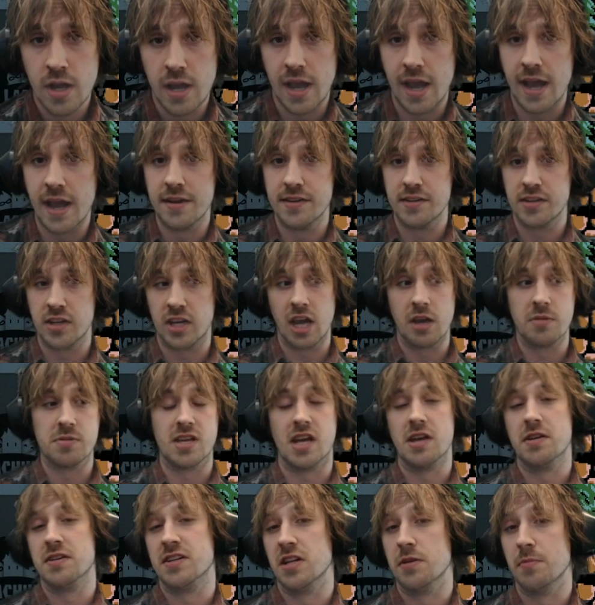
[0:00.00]
and the games
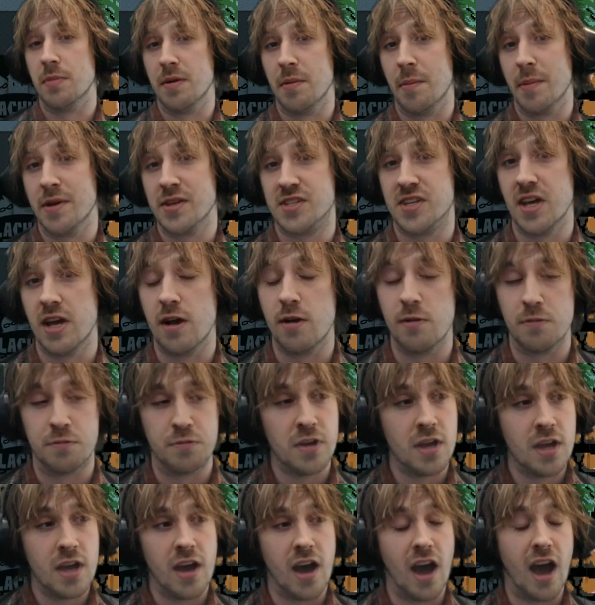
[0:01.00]
I did by myself,
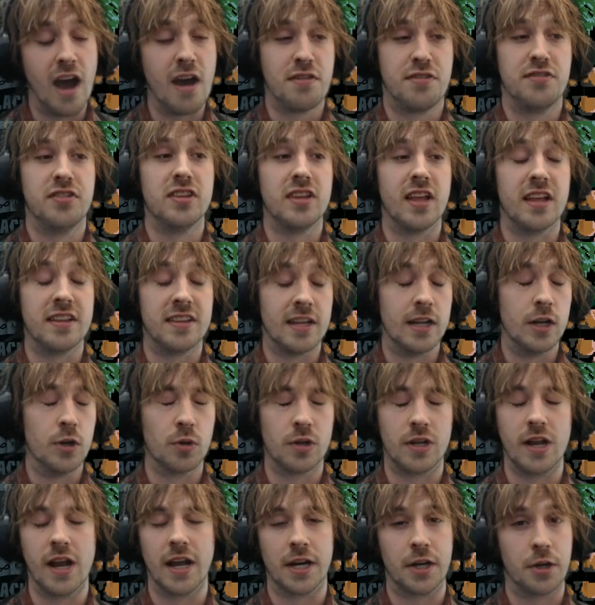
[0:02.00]
I think that they
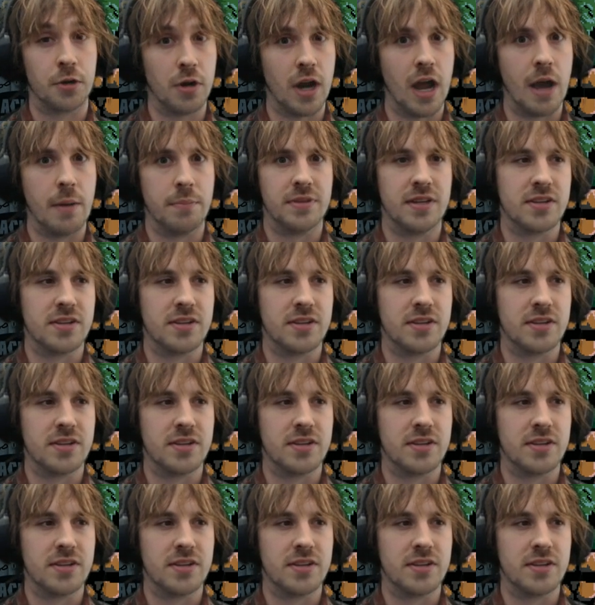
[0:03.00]
look like crap.